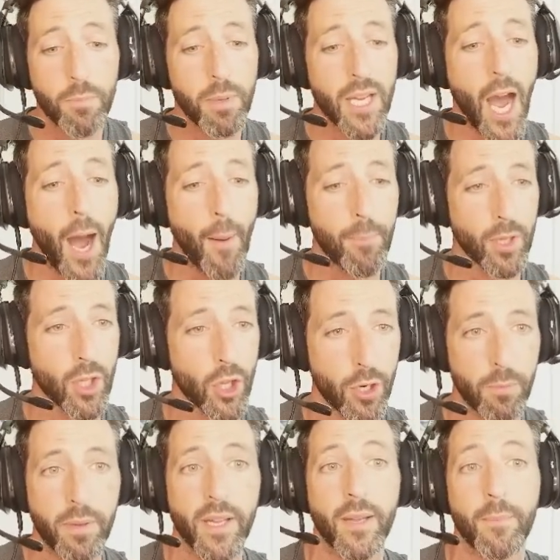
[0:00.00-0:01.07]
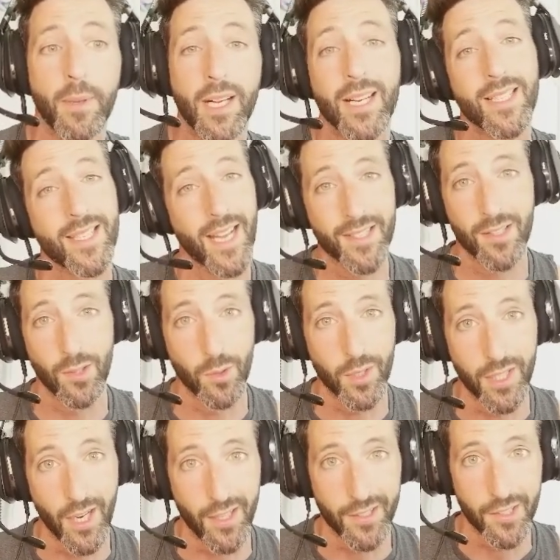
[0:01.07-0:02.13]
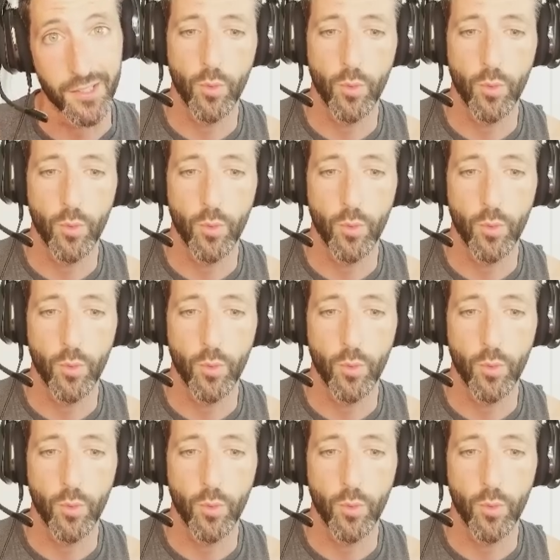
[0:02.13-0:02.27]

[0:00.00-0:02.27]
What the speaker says: be up a little bit, because that's Luka Doncic.